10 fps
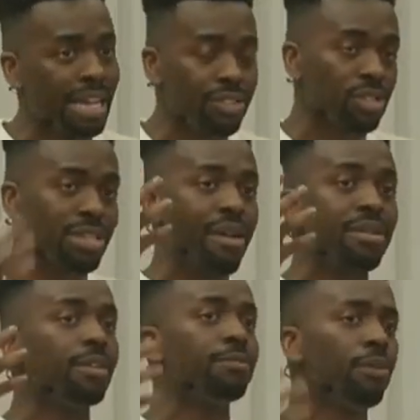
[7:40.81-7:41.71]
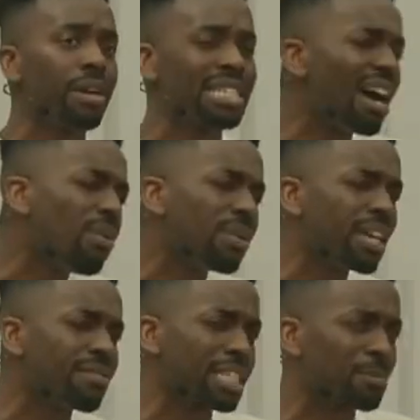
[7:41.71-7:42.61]
He's just hearing a voice. How would
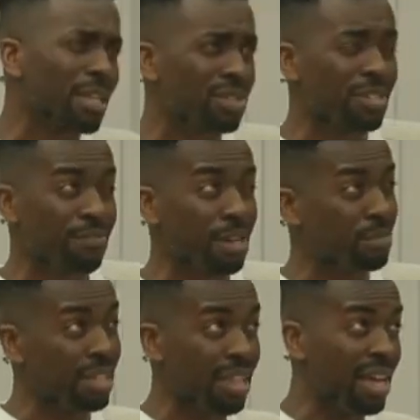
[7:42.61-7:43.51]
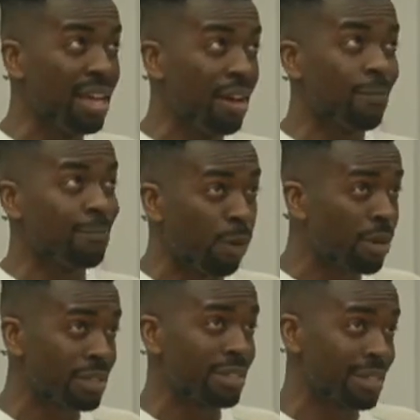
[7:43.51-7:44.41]
he have explained to his family that a
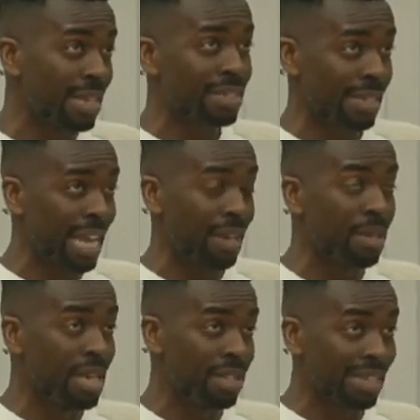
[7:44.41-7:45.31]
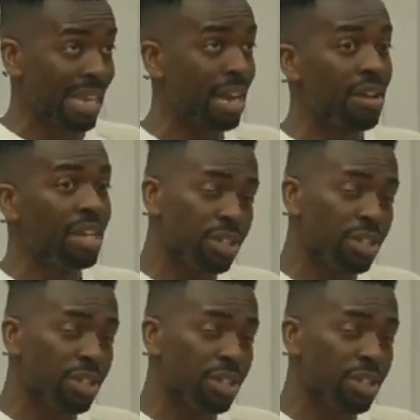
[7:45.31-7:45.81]
voice has said to him to get out?